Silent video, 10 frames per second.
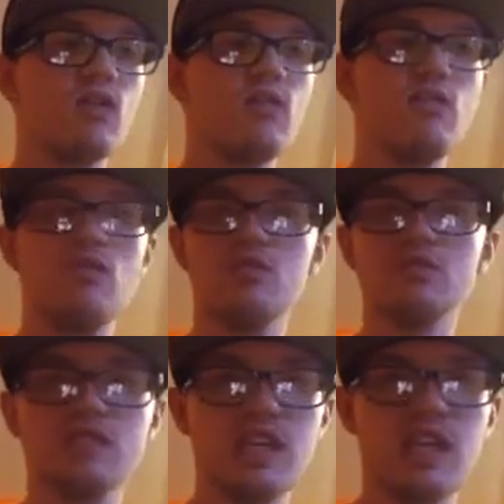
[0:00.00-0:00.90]
Hopefully we will
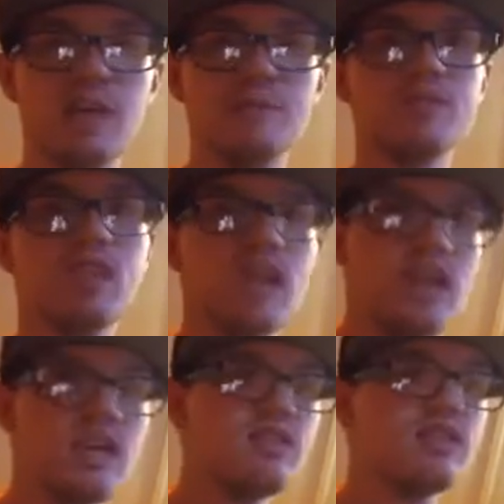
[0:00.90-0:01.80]
see
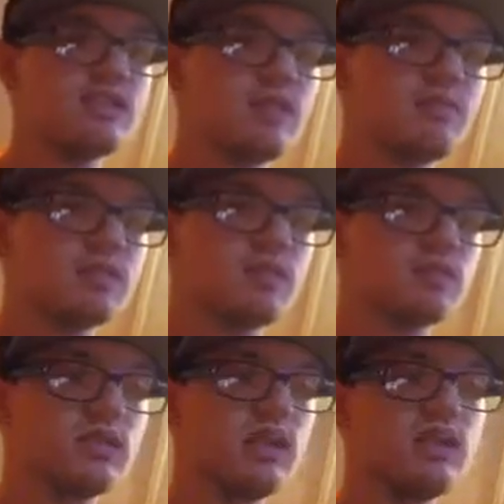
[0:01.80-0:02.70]
in this
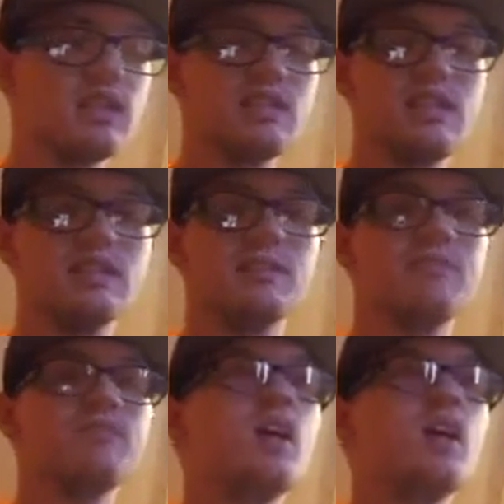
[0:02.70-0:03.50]
episode, in this season.